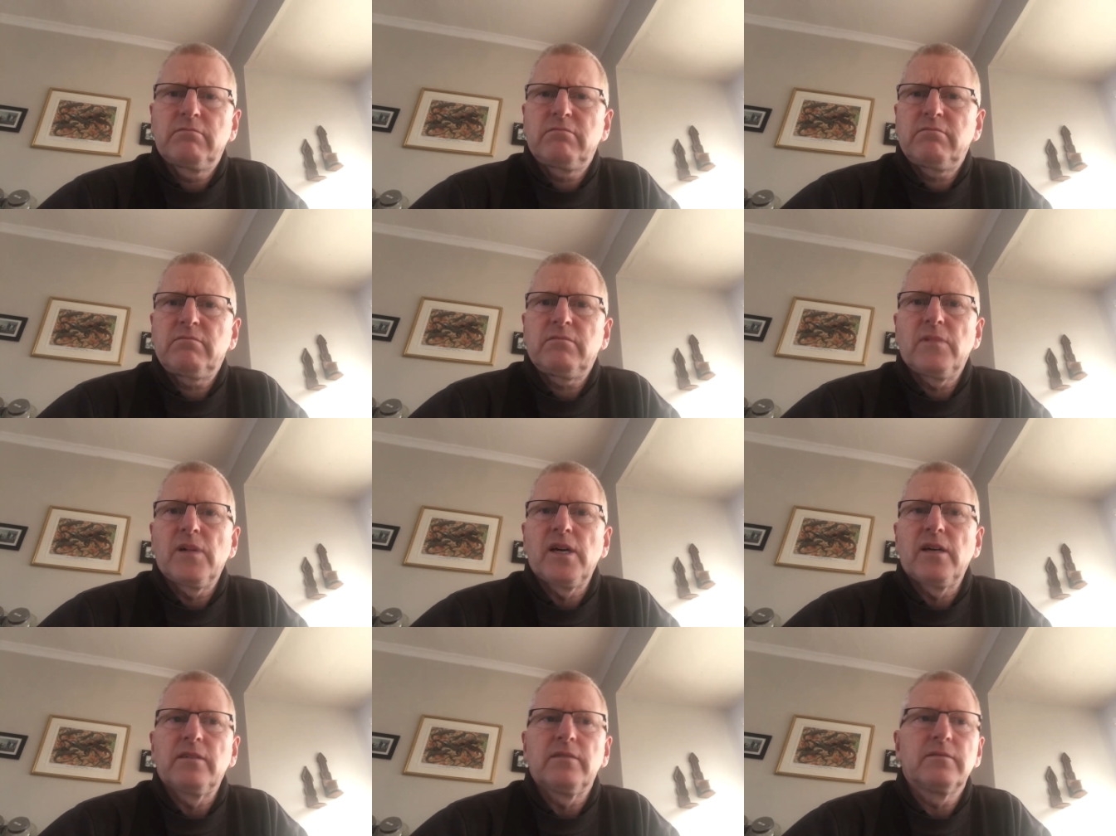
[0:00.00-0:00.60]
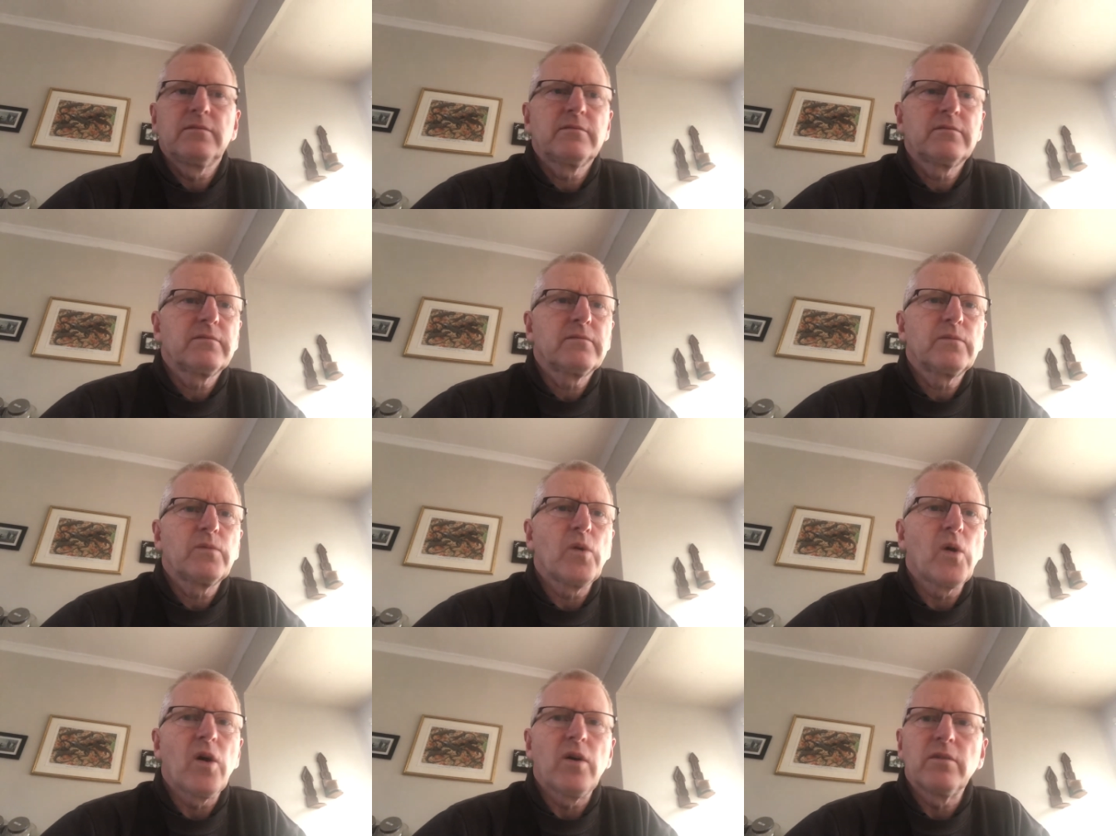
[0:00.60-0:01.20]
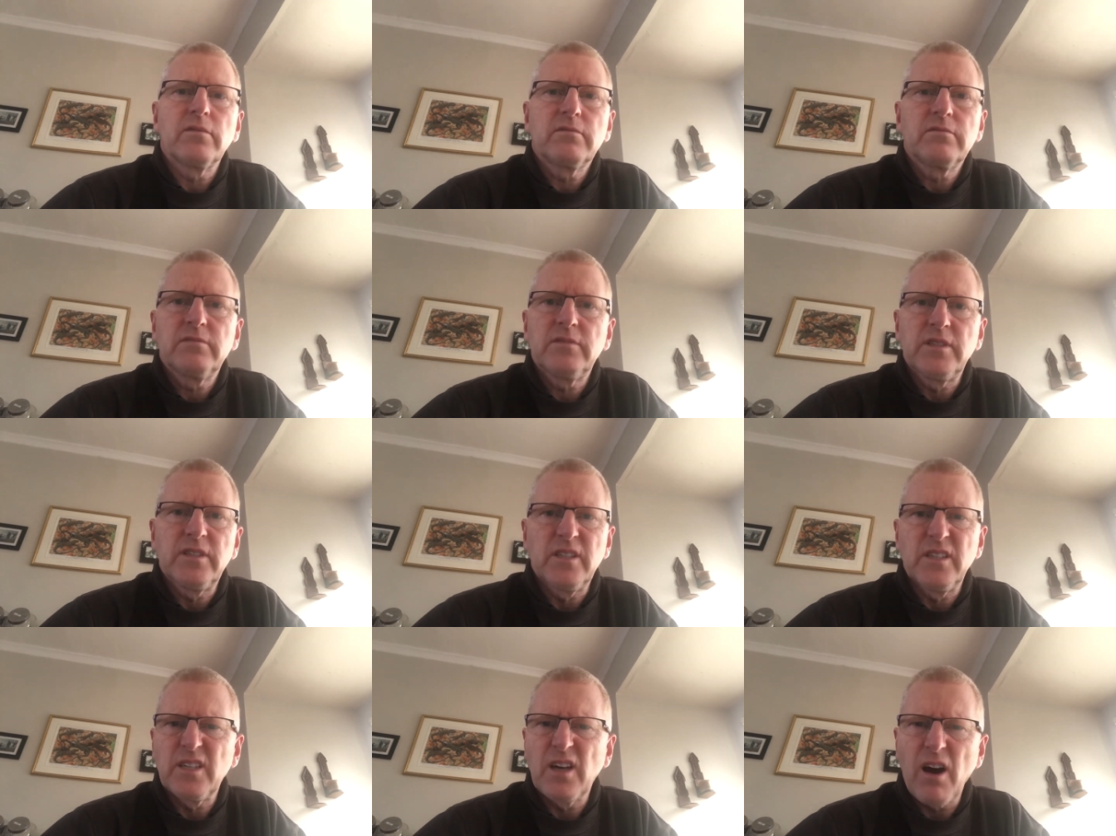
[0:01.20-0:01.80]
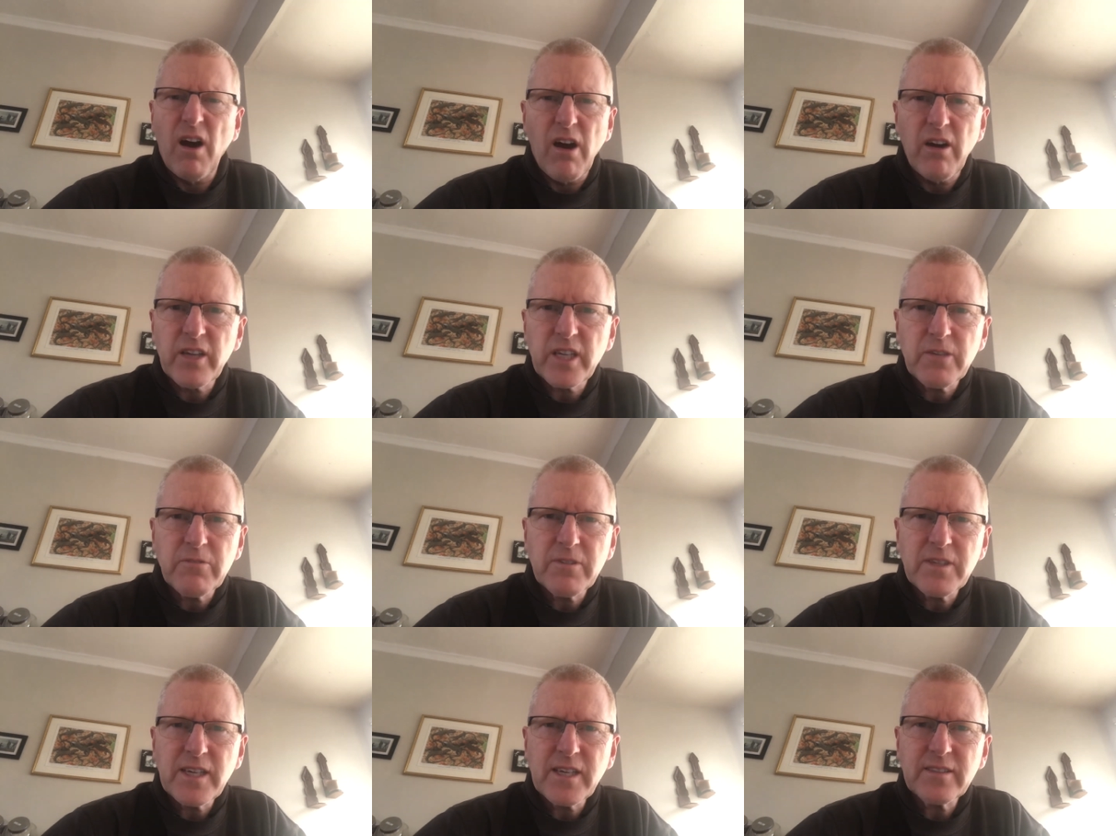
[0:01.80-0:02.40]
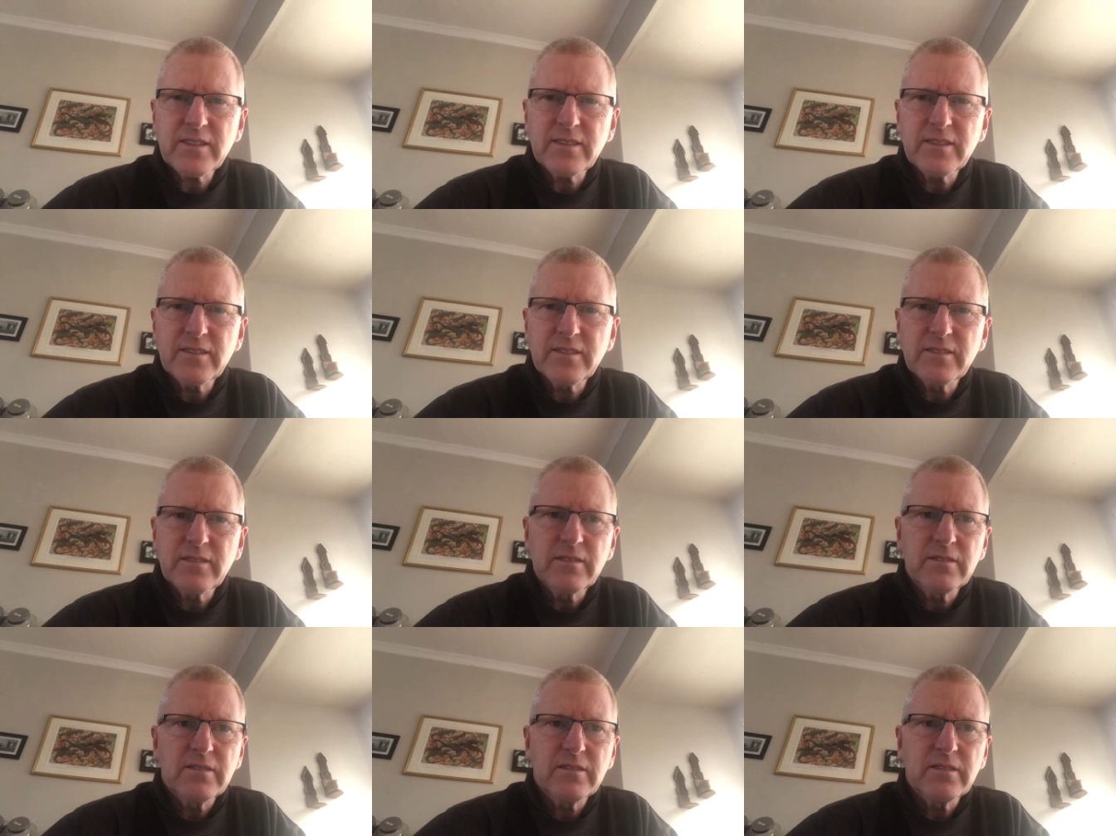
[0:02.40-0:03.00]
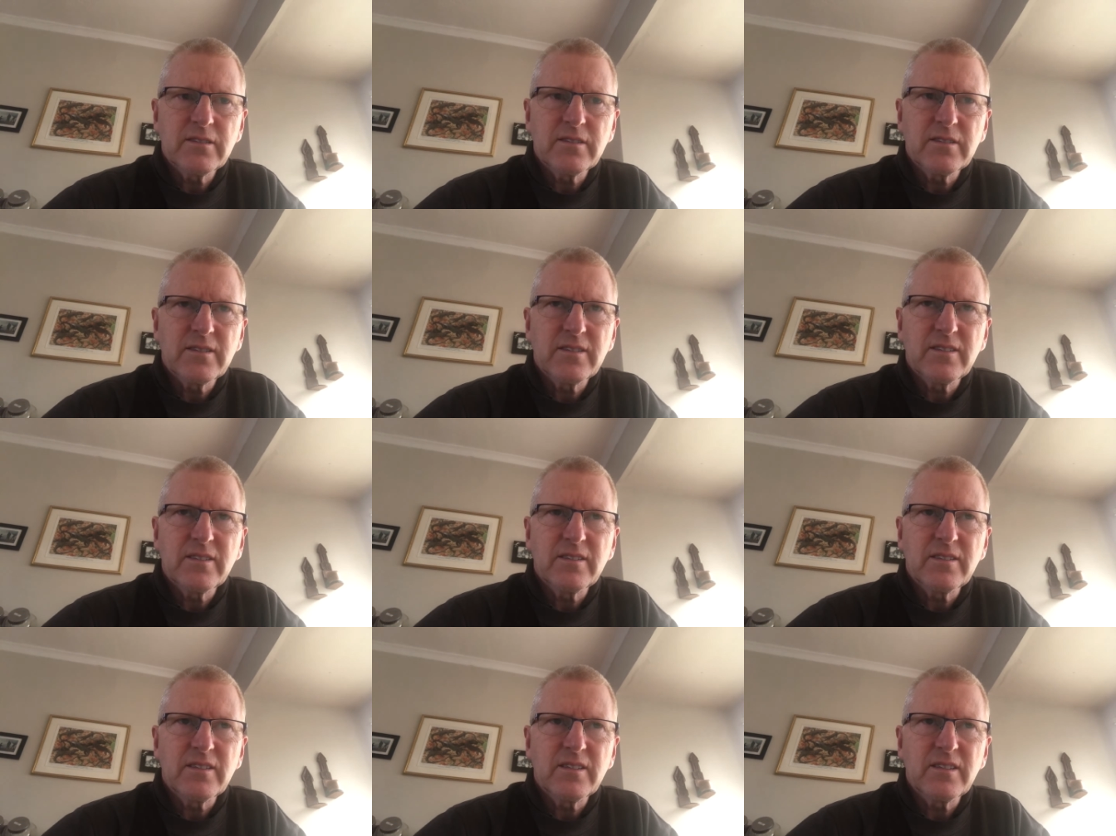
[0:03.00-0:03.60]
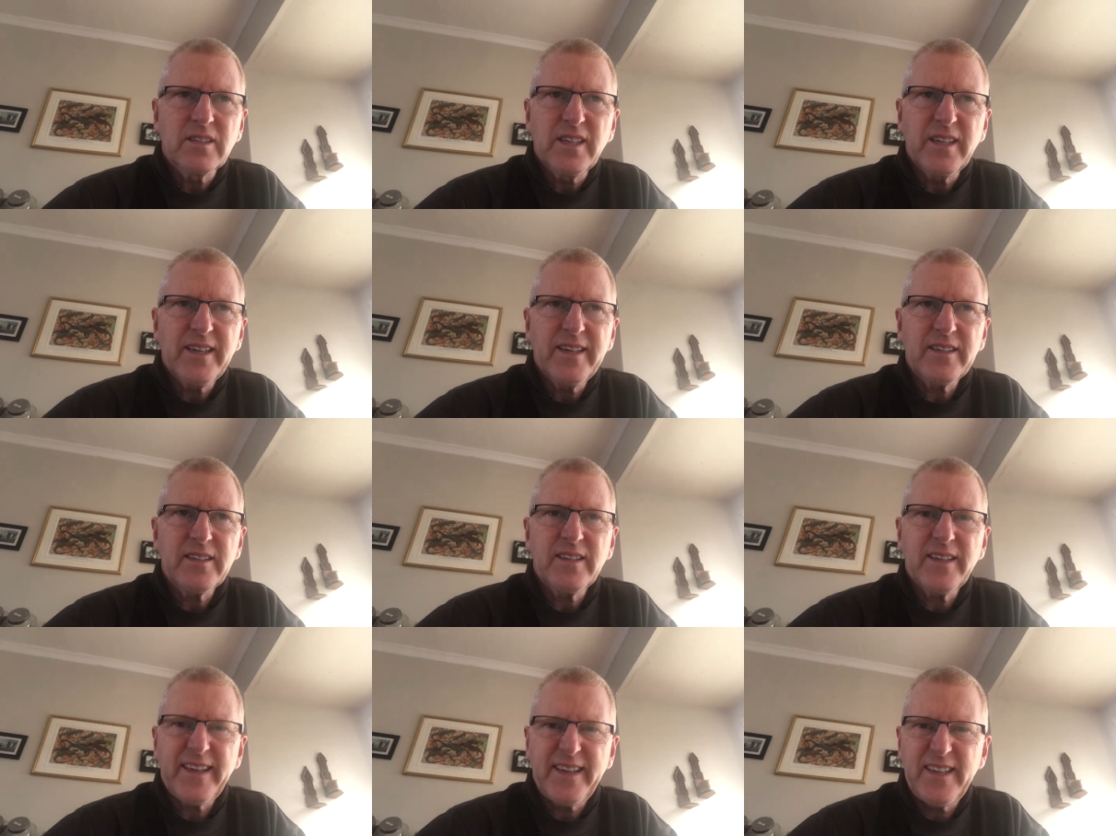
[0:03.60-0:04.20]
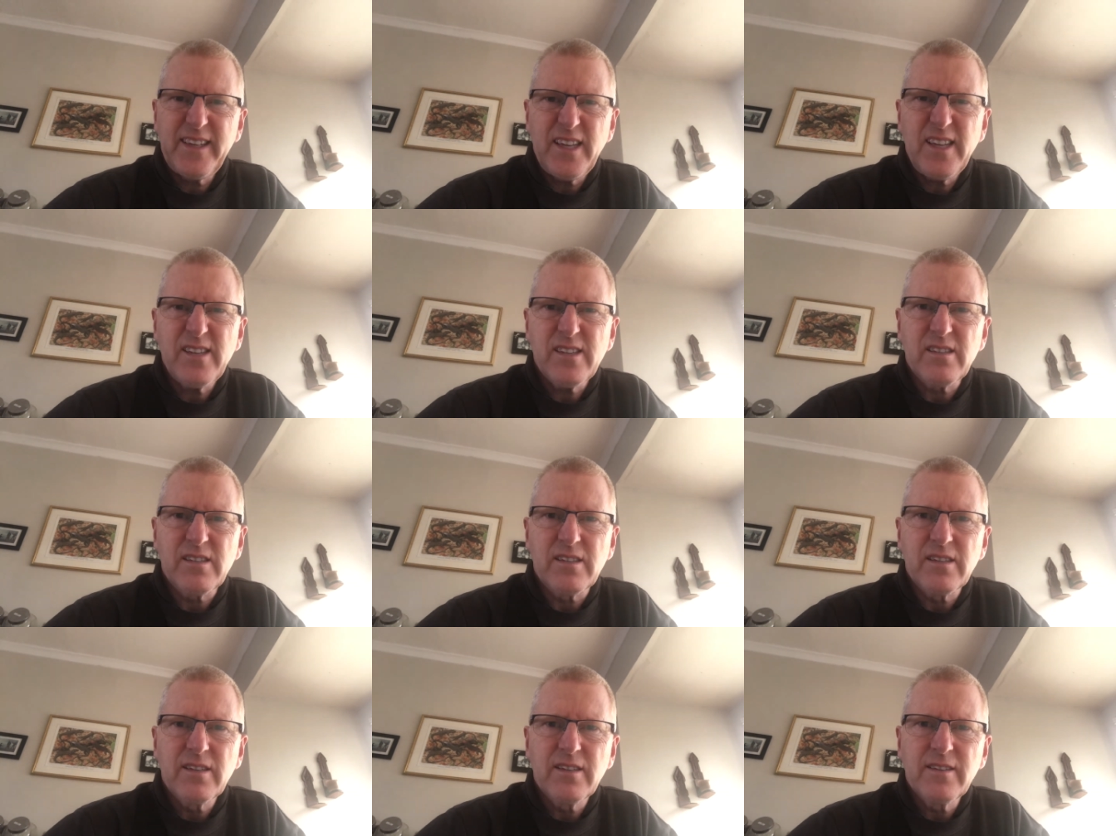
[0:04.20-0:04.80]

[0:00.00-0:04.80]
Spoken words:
Well, what, you're going to argue with that? It is.